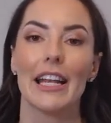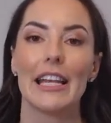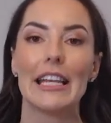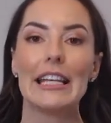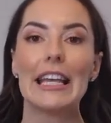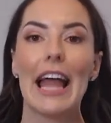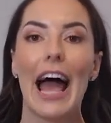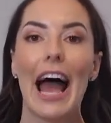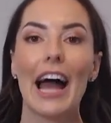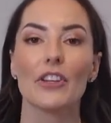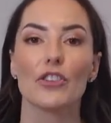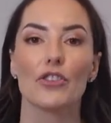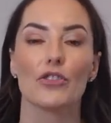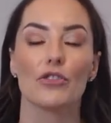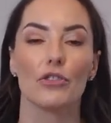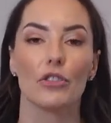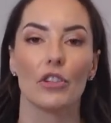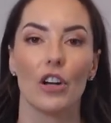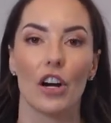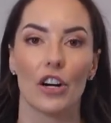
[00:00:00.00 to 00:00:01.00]

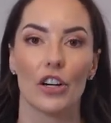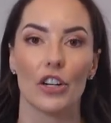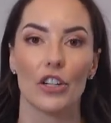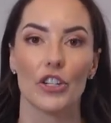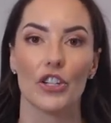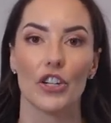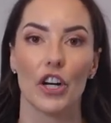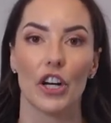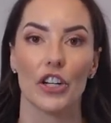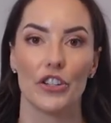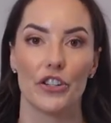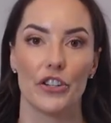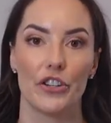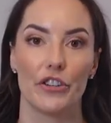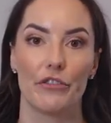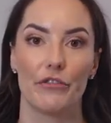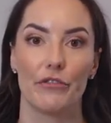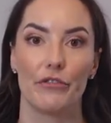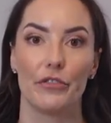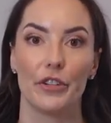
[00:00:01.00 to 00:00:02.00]
natural arch under
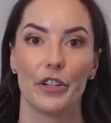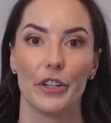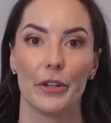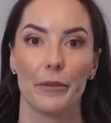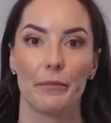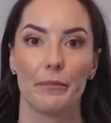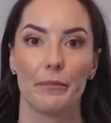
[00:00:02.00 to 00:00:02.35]
your foot.